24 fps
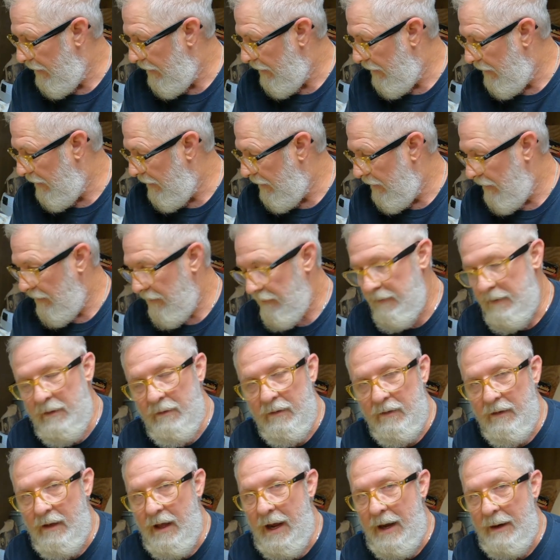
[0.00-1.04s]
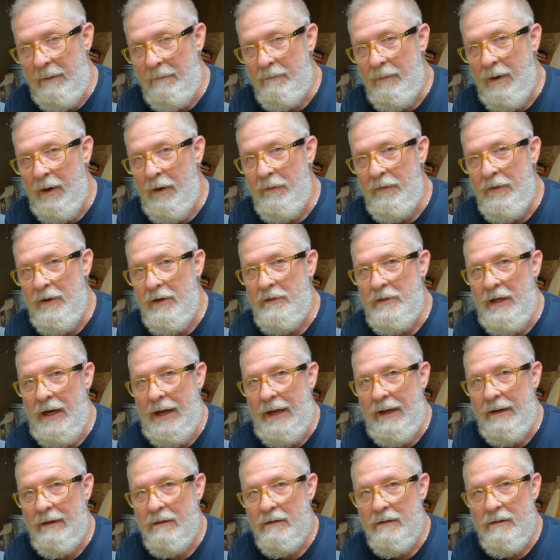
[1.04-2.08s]
Uh, you'll like both their
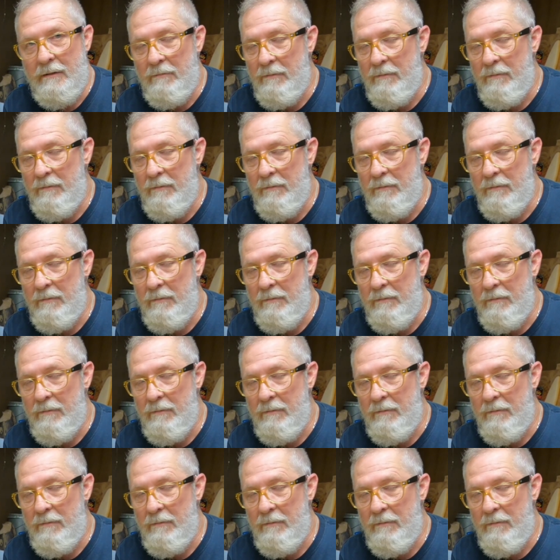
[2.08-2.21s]
channels.